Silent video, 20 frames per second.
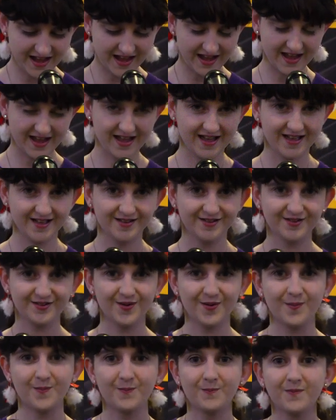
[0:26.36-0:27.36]
and
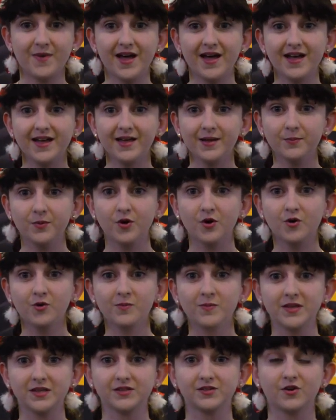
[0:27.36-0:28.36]
my
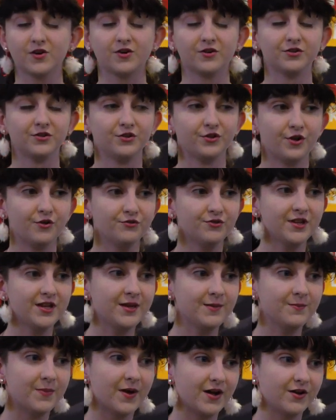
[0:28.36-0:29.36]
poem is called
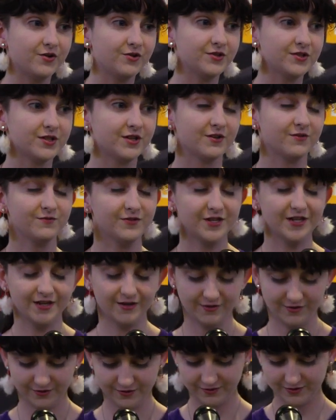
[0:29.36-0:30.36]
Lonely Bottles of
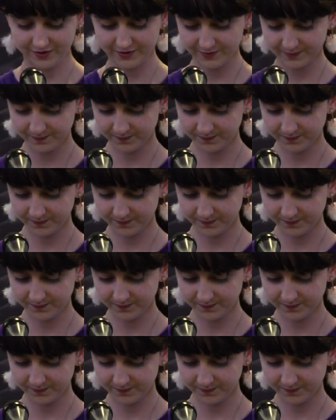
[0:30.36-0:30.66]
Tears.